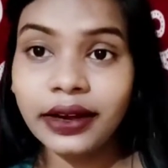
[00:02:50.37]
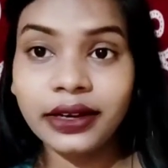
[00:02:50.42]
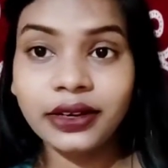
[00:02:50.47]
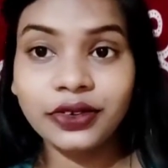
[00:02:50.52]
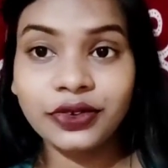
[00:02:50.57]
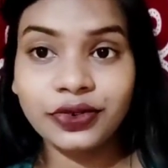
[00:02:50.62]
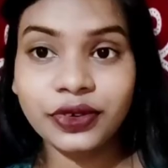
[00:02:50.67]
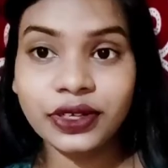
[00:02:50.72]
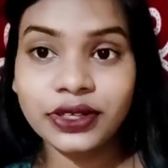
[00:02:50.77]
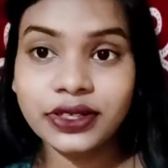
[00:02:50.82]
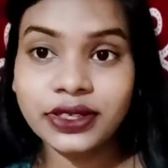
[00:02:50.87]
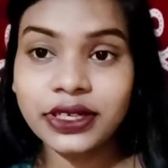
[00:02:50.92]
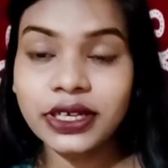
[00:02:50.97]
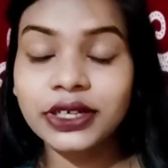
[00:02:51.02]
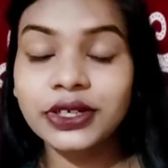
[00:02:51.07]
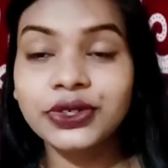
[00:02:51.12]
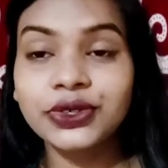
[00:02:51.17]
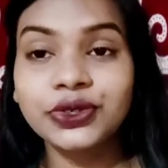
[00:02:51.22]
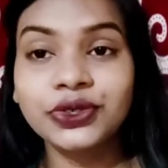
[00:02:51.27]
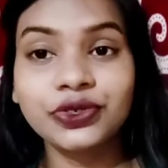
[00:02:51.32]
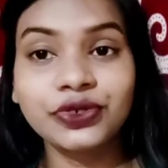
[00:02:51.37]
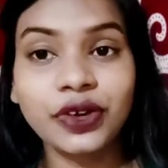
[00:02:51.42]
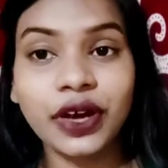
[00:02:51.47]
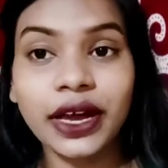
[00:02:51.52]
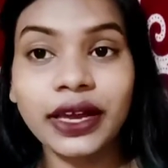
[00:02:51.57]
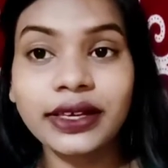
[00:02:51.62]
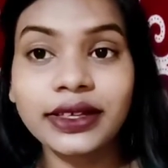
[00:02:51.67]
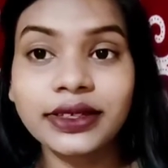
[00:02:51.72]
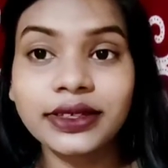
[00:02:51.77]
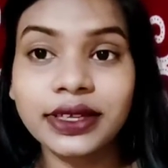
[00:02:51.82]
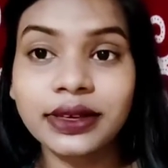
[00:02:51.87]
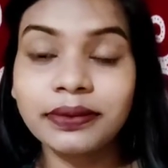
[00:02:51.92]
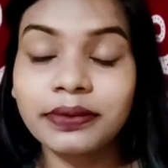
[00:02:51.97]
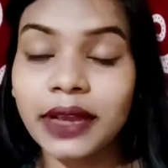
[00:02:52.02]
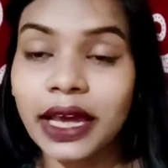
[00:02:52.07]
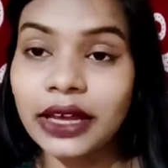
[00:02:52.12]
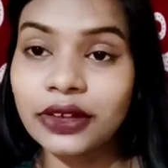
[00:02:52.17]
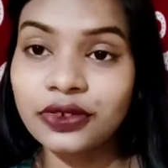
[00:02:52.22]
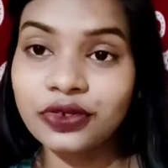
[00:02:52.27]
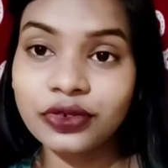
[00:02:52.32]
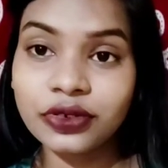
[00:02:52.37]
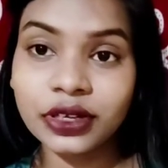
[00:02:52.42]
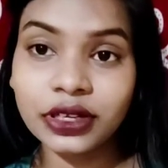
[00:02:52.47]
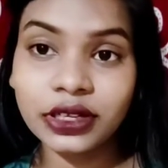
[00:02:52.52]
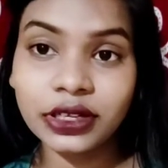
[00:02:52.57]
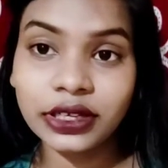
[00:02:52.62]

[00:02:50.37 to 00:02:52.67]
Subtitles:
interested to try some natural